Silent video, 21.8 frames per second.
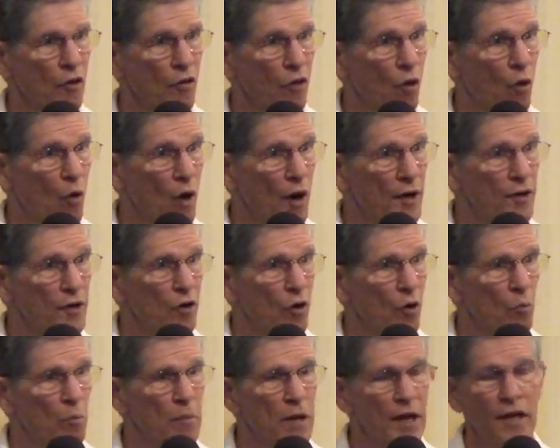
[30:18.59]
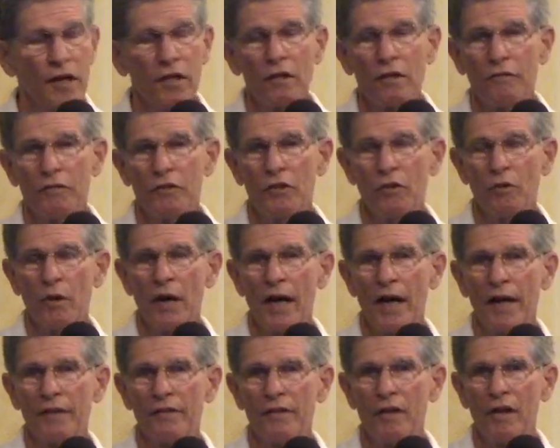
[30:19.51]
although I know many of you
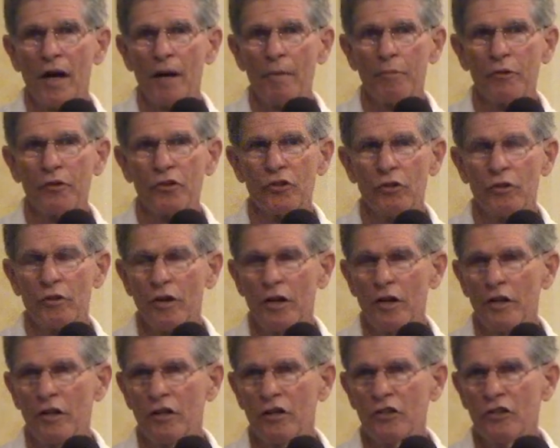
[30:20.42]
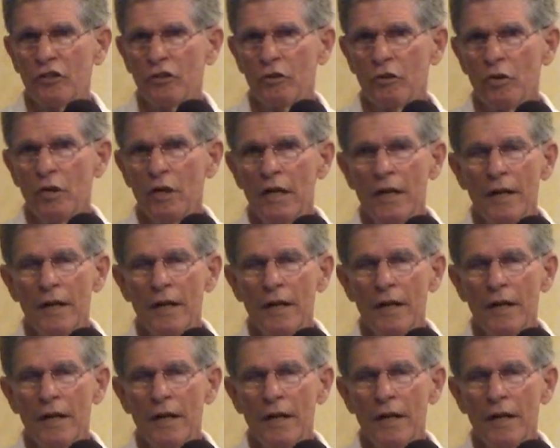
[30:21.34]
had the opportunity to